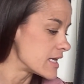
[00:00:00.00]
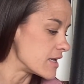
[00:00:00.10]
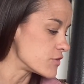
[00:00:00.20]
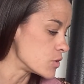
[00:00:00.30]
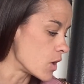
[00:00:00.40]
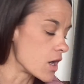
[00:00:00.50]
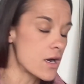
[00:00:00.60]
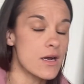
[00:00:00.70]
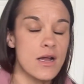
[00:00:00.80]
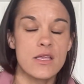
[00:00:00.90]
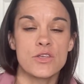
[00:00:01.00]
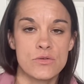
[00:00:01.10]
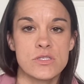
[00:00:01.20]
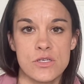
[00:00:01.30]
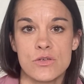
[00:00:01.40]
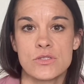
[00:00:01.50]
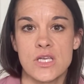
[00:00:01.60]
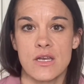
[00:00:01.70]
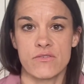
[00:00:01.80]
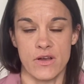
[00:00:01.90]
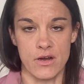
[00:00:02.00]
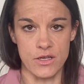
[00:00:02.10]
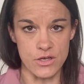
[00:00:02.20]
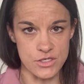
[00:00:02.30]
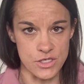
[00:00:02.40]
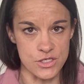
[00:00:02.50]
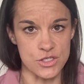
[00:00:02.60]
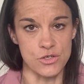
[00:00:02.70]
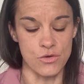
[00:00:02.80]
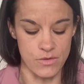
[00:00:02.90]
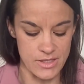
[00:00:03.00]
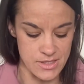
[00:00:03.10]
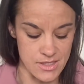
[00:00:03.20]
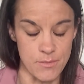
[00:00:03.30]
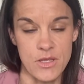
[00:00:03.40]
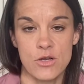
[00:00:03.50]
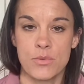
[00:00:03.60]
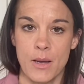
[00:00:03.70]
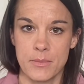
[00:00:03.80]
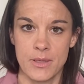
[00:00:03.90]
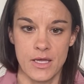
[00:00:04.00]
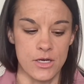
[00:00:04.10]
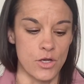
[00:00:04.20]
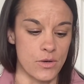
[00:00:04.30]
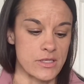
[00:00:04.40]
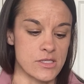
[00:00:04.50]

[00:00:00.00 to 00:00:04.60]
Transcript: If you are used to using a very cushioned shoe, this is something you're probably going to notice.